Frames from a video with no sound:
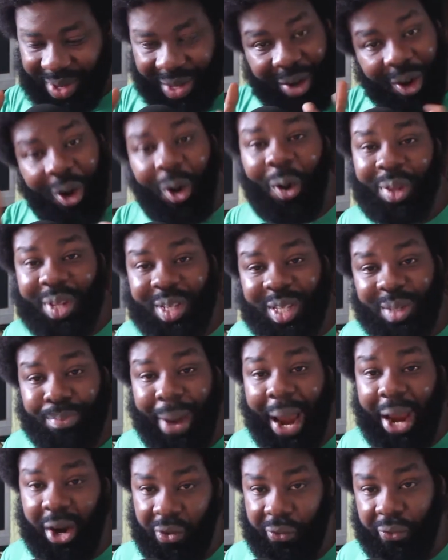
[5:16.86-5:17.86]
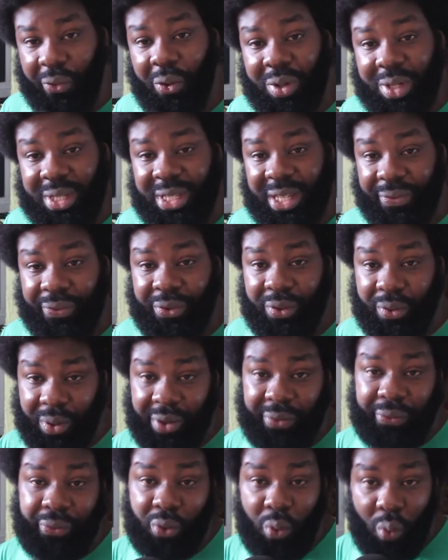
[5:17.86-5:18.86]
all these microphones. If
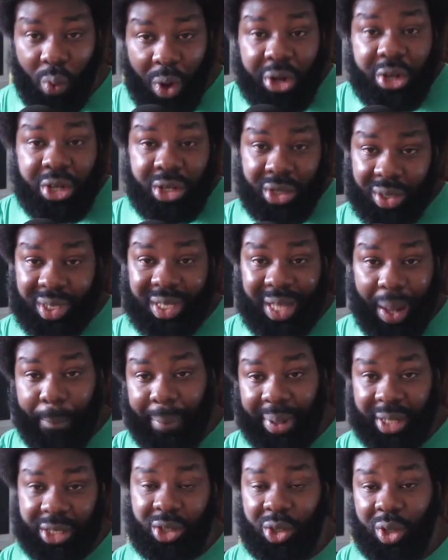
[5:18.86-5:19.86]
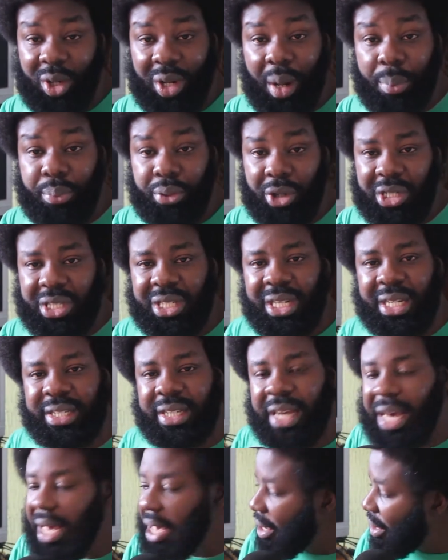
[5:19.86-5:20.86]
you want to use that particular
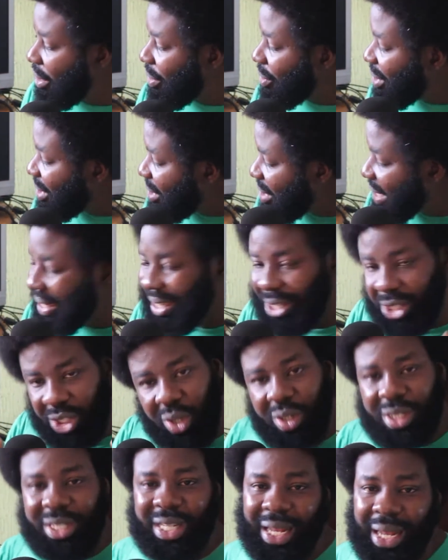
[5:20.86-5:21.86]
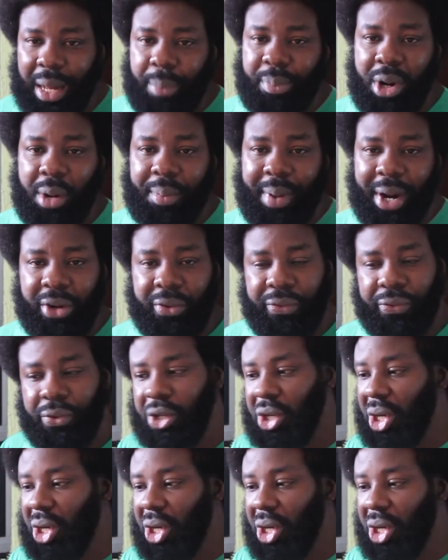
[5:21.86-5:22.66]
process, you need just that lapel microphone.